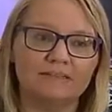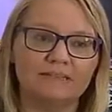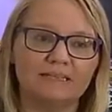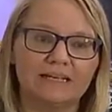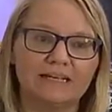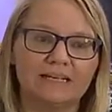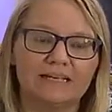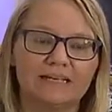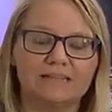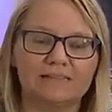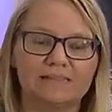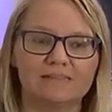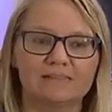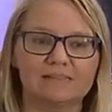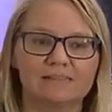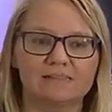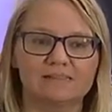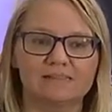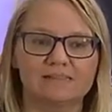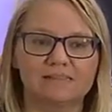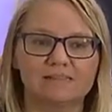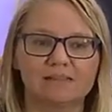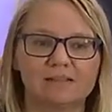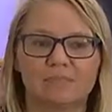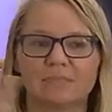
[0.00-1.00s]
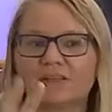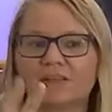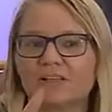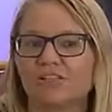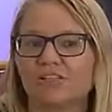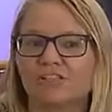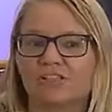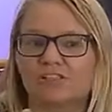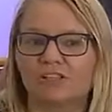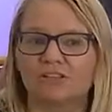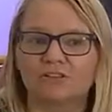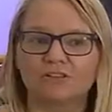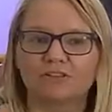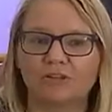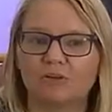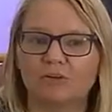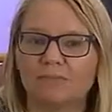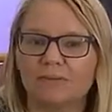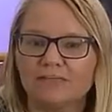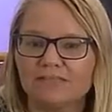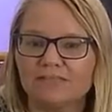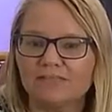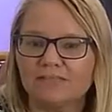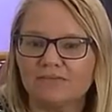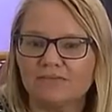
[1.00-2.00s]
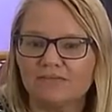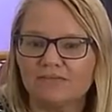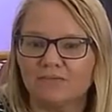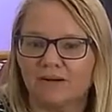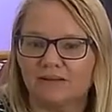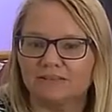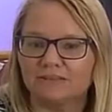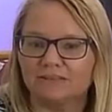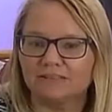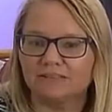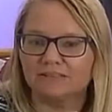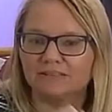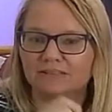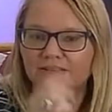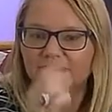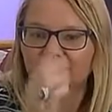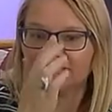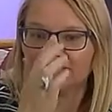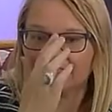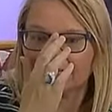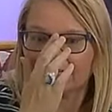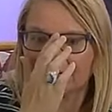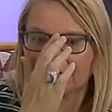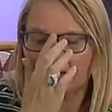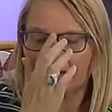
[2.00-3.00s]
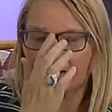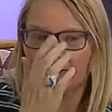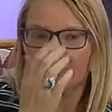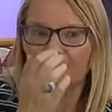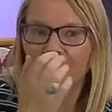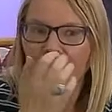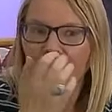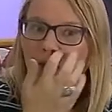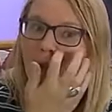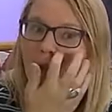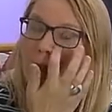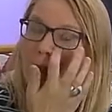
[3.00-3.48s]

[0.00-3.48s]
is something just a little bit different, you know?